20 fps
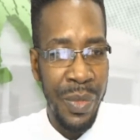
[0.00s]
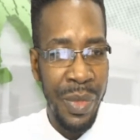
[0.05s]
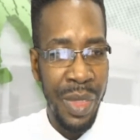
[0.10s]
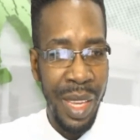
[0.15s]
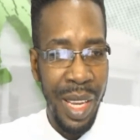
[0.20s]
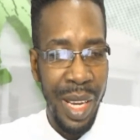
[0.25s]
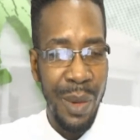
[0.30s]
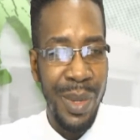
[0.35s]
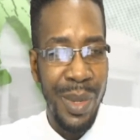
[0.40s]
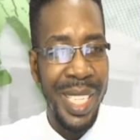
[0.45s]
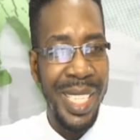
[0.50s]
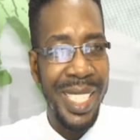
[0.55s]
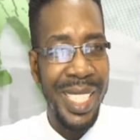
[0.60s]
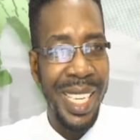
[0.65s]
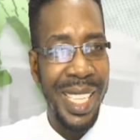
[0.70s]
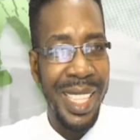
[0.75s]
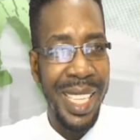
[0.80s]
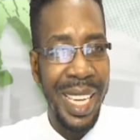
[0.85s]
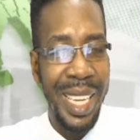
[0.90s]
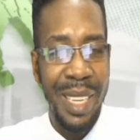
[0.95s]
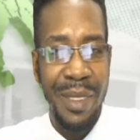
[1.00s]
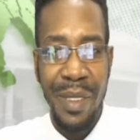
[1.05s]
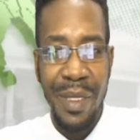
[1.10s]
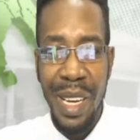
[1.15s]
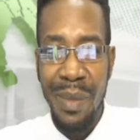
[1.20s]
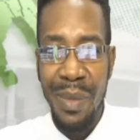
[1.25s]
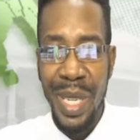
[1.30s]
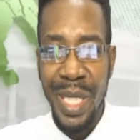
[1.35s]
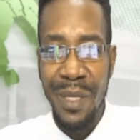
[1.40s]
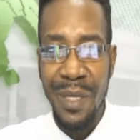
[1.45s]
I want to say thank you very
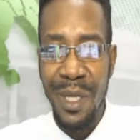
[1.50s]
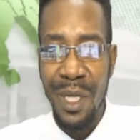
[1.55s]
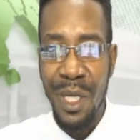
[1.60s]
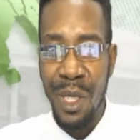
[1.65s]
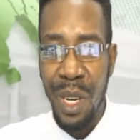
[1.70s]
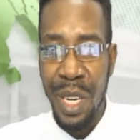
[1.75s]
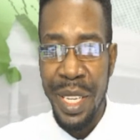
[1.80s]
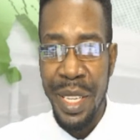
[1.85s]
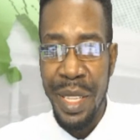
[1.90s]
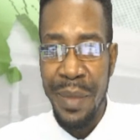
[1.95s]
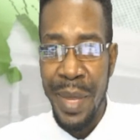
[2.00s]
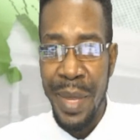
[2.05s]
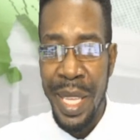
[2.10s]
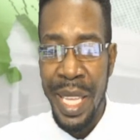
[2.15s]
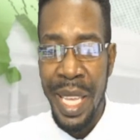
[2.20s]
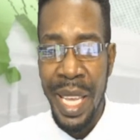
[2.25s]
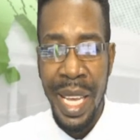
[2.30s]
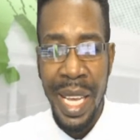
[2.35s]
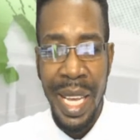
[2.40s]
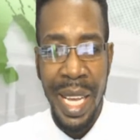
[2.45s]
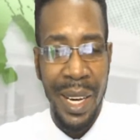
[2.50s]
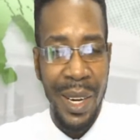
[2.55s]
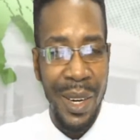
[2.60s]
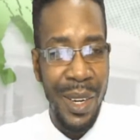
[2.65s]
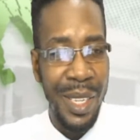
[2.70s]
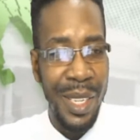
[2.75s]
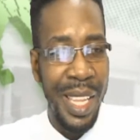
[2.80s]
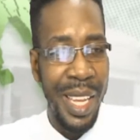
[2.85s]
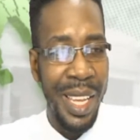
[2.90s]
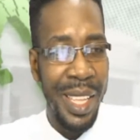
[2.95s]
much for joining me
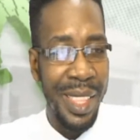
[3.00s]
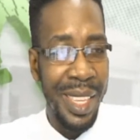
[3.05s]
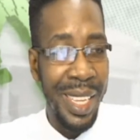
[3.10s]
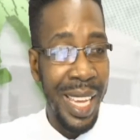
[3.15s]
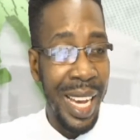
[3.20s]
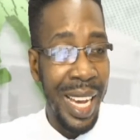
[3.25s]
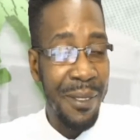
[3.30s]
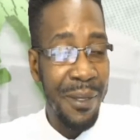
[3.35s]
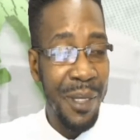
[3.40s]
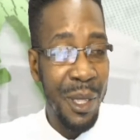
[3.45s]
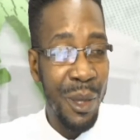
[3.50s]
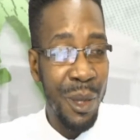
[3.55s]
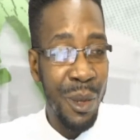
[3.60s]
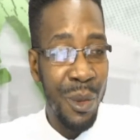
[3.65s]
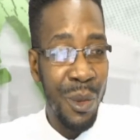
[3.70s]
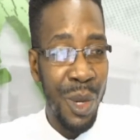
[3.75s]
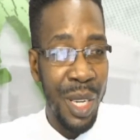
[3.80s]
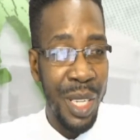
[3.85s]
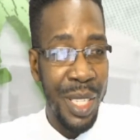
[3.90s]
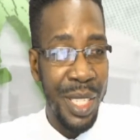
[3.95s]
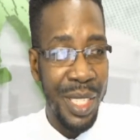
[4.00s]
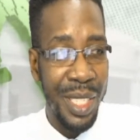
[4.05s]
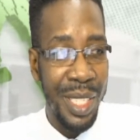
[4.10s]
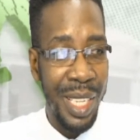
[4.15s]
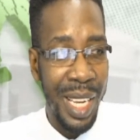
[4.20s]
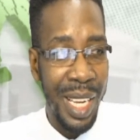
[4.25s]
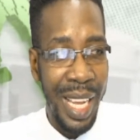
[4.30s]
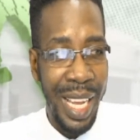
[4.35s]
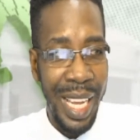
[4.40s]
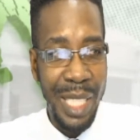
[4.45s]
on the afternoon rush.
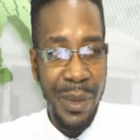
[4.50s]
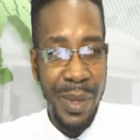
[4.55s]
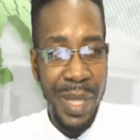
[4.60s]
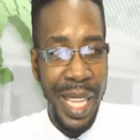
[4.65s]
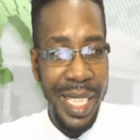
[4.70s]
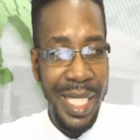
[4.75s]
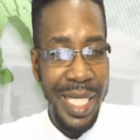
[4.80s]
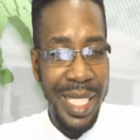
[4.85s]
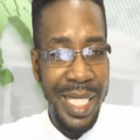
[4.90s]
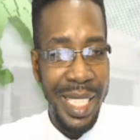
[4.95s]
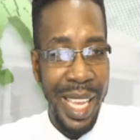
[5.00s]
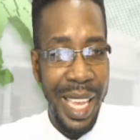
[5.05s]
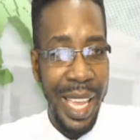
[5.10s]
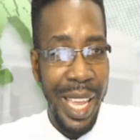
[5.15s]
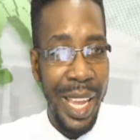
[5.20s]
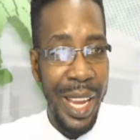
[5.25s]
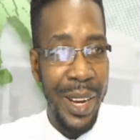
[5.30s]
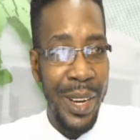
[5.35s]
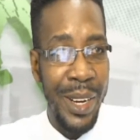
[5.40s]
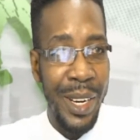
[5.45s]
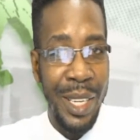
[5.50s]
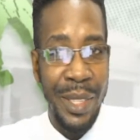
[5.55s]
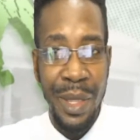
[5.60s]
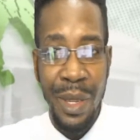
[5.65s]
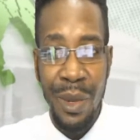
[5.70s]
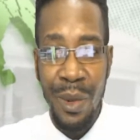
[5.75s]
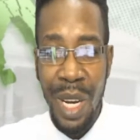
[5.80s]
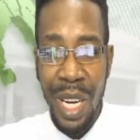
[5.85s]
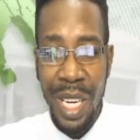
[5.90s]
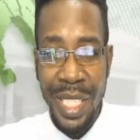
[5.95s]
As we like to say here on the
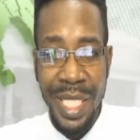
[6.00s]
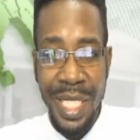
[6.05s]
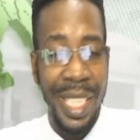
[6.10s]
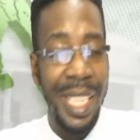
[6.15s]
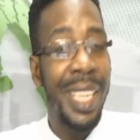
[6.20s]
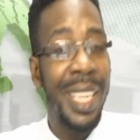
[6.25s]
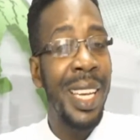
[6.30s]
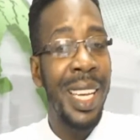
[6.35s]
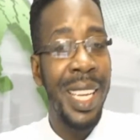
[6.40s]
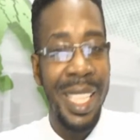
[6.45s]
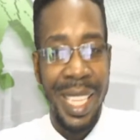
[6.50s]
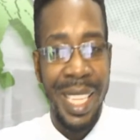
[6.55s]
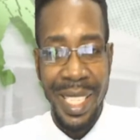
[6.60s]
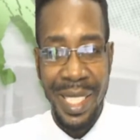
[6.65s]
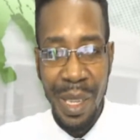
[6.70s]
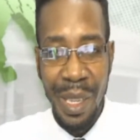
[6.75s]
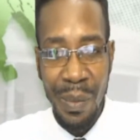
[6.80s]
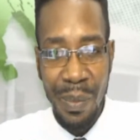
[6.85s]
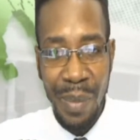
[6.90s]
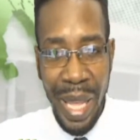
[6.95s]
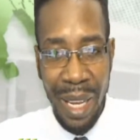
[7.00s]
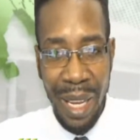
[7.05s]
Rush, let's unpack,